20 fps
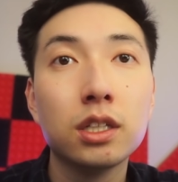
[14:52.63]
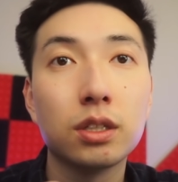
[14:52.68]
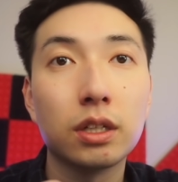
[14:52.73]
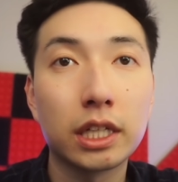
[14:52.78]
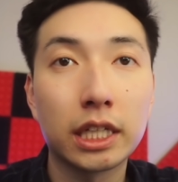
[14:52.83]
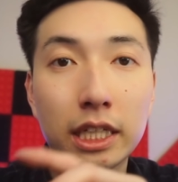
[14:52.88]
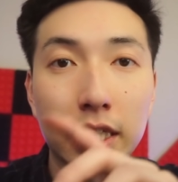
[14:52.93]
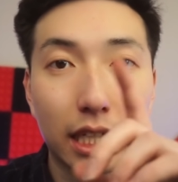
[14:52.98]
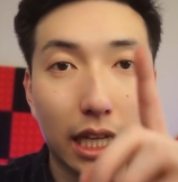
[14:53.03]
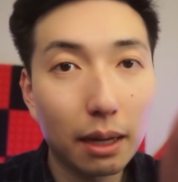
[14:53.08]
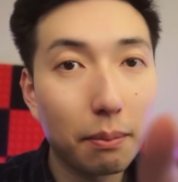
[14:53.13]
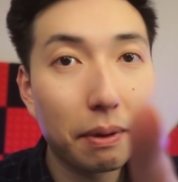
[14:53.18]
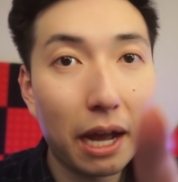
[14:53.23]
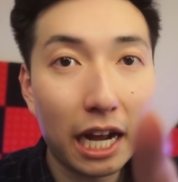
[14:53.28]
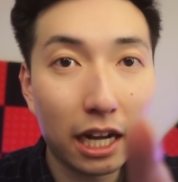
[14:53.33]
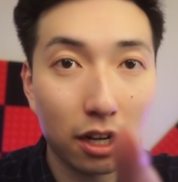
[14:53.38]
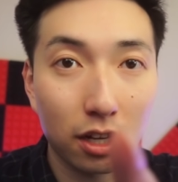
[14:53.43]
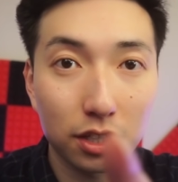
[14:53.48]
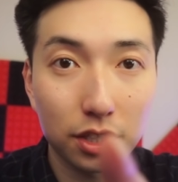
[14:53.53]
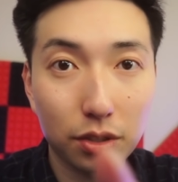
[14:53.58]
so I can get
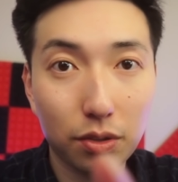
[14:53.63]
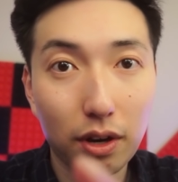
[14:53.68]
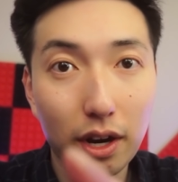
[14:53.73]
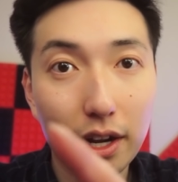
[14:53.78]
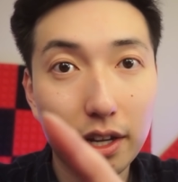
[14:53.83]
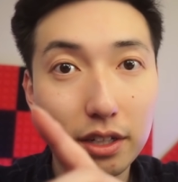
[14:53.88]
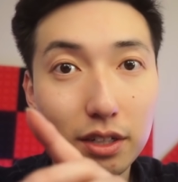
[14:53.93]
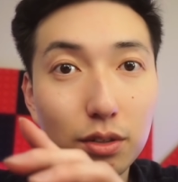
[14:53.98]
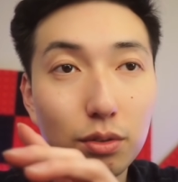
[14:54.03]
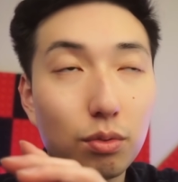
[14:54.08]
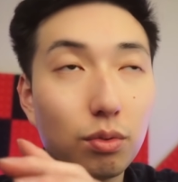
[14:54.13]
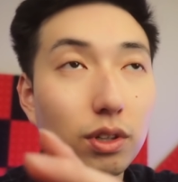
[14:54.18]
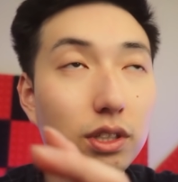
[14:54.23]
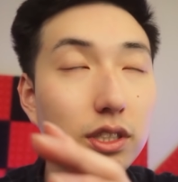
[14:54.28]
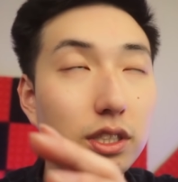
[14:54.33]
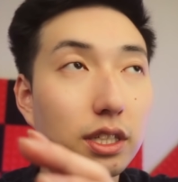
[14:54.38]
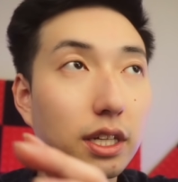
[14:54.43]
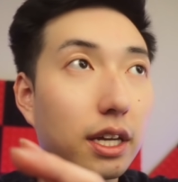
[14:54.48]
back on the grind once